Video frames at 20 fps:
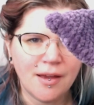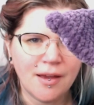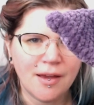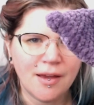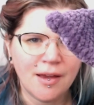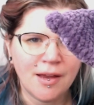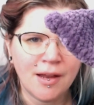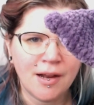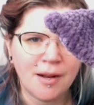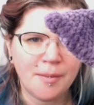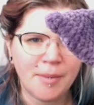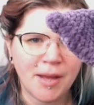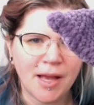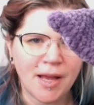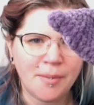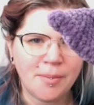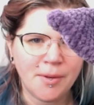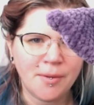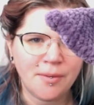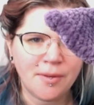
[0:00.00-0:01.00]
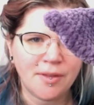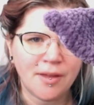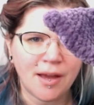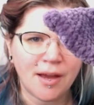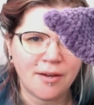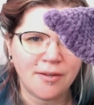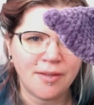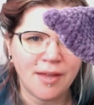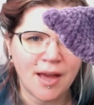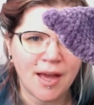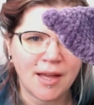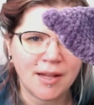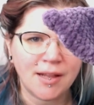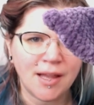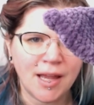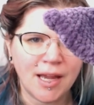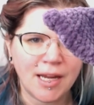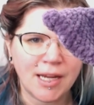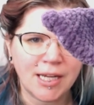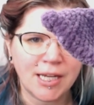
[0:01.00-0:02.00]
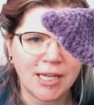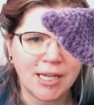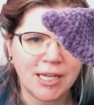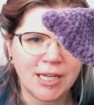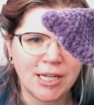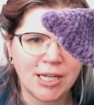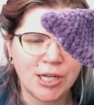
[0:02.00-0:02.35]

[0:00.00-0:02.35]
I'm happy with how that like